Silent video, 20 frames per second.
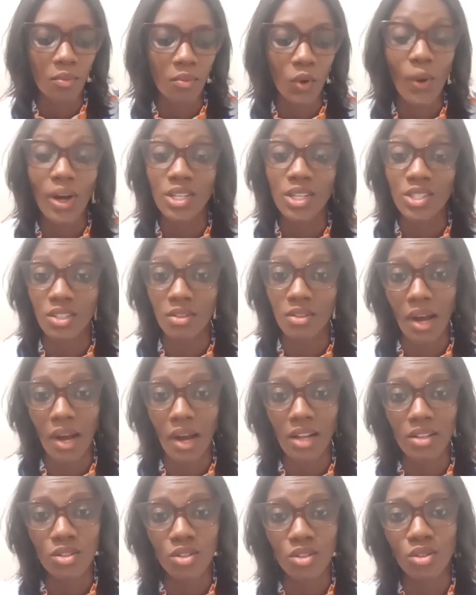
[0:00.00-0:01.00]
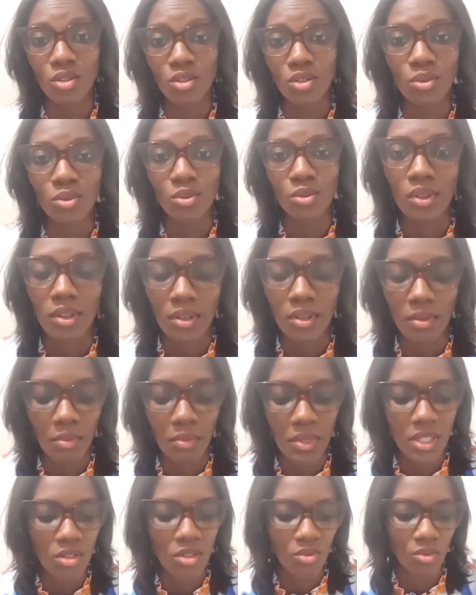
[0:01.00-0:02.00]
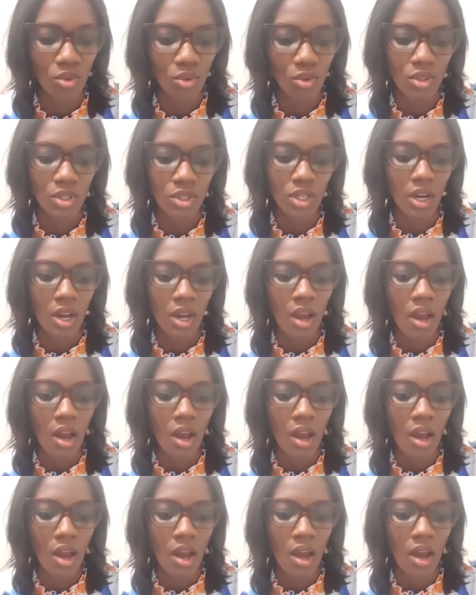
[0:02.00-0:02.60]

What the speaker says: Question back to you, Mrs. Roach.